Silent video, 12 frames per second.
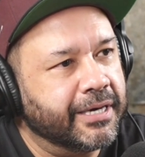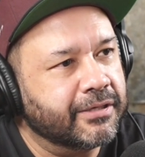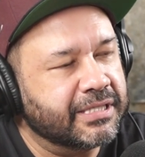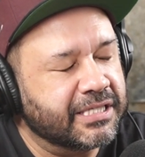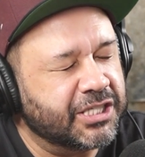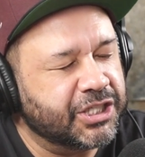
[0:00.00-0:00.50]

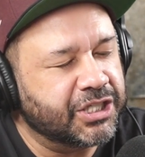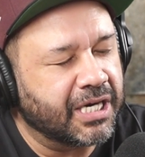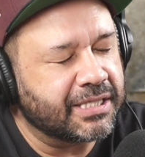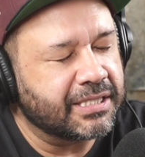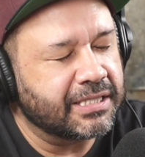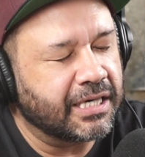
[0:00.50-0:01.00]
because it's
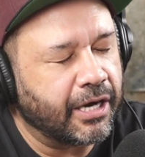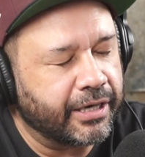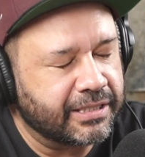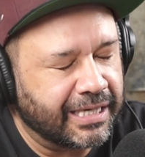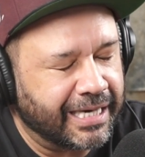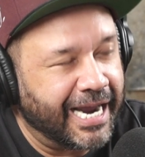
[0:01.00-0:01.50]
just
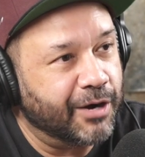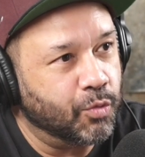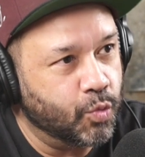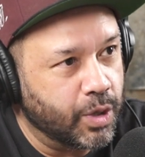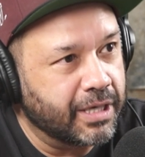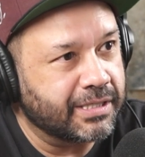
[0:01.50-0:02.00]
to
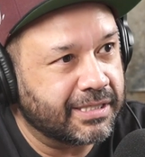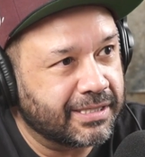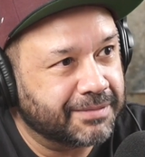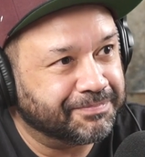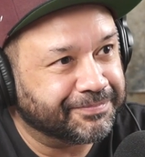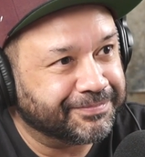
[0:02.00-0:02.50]
get
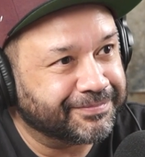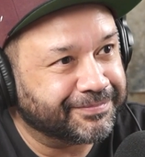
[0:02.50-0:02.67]
worse.